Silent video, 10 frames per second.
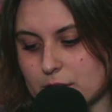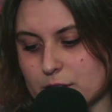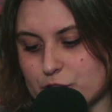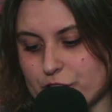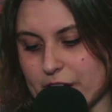
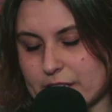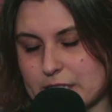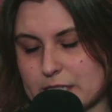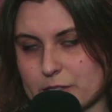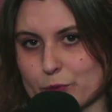
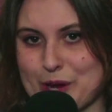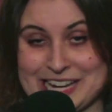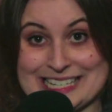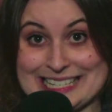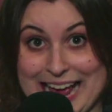just
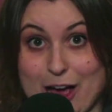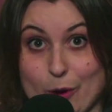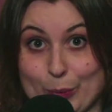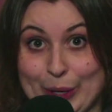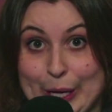written
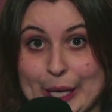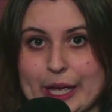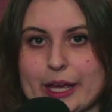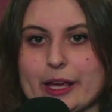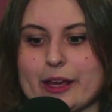down.
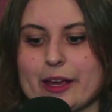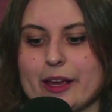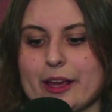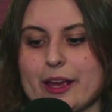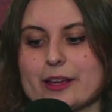
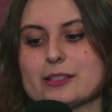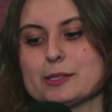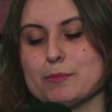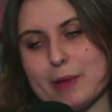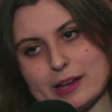It's
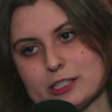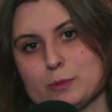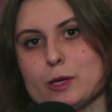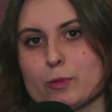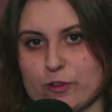meant to
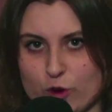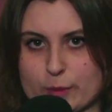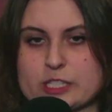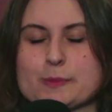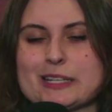be
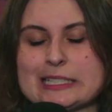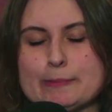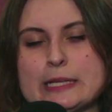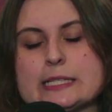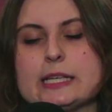performed, it's meant to
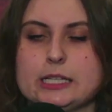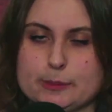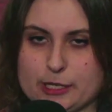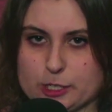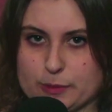be seen, it's
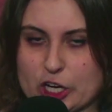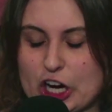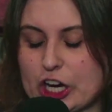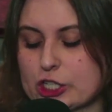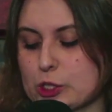meant to be
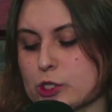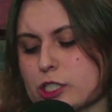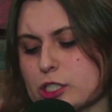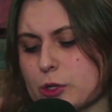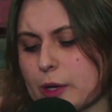heard. So
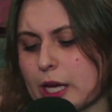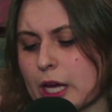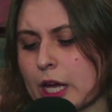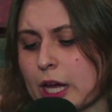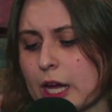just
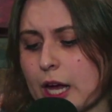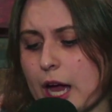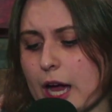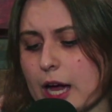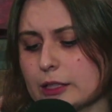doing
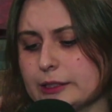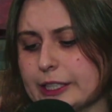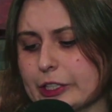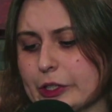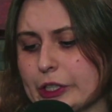
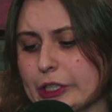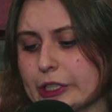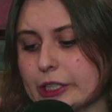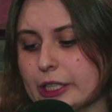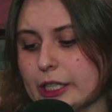
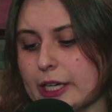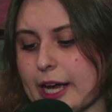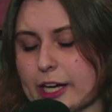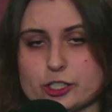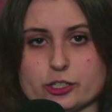little
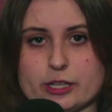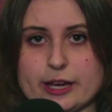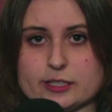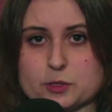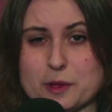
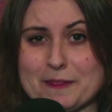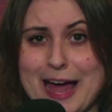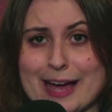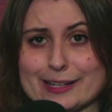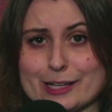exercises with
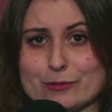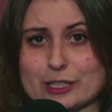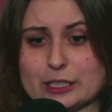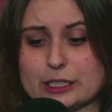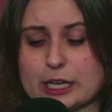that
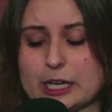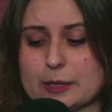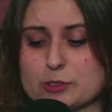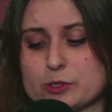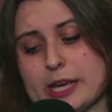even,
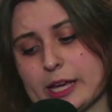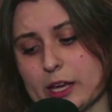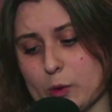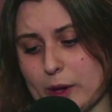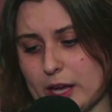so taking
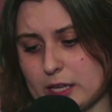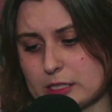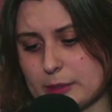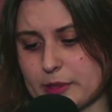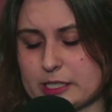away
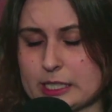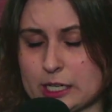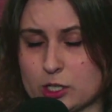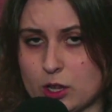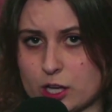some of the
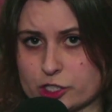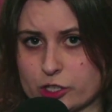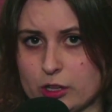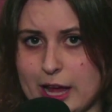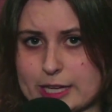
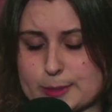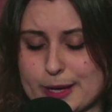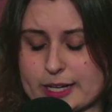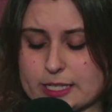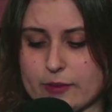technological
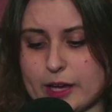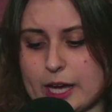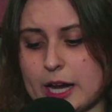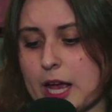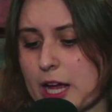aspects of
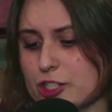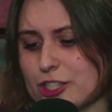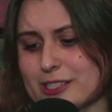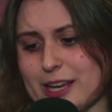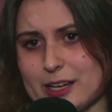it,
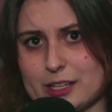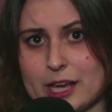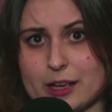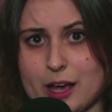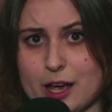just getting
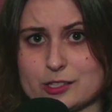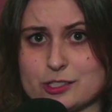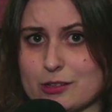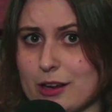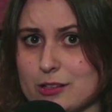
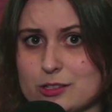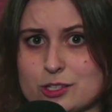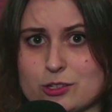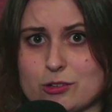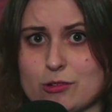students
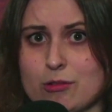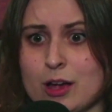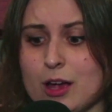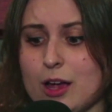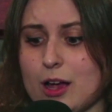to
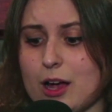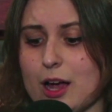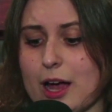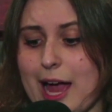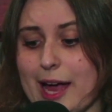
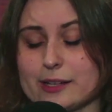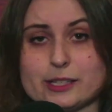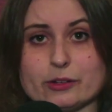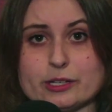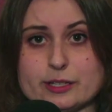act
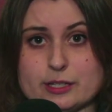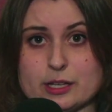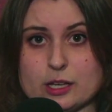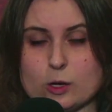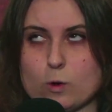out a
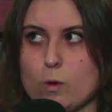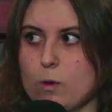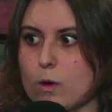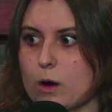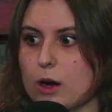scene
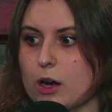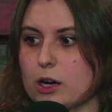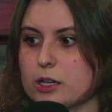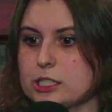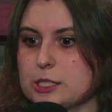or
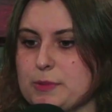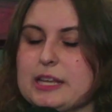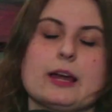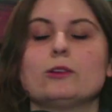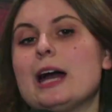speak
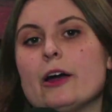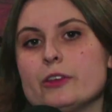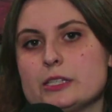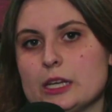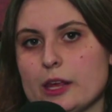out loud
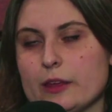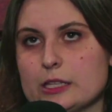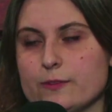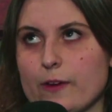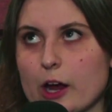the scene. I think
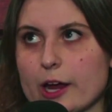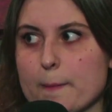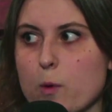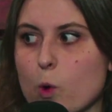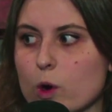it's very
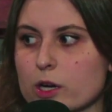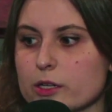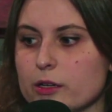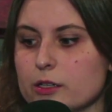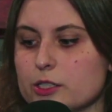
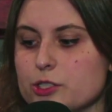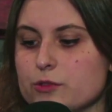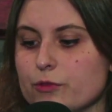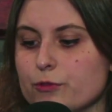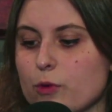important
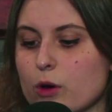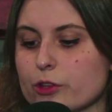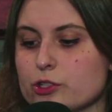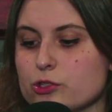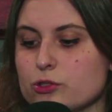for the
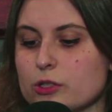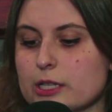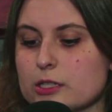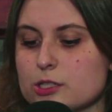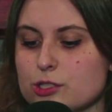
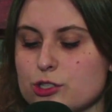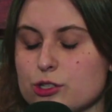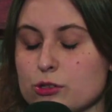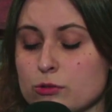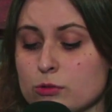students
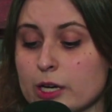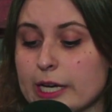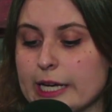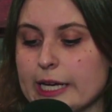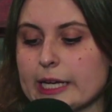to
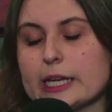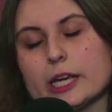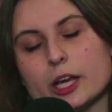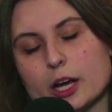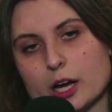
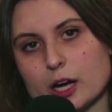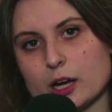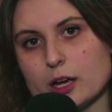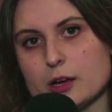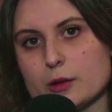hear
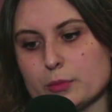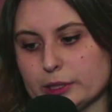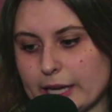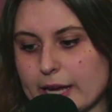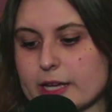
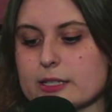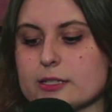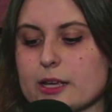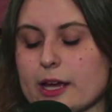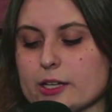
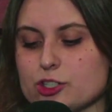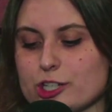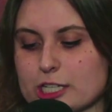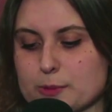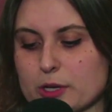plays and
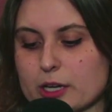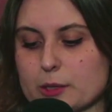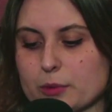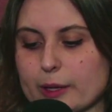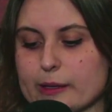
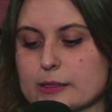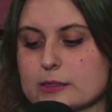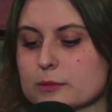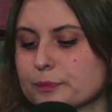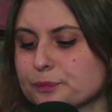Shakespearean plays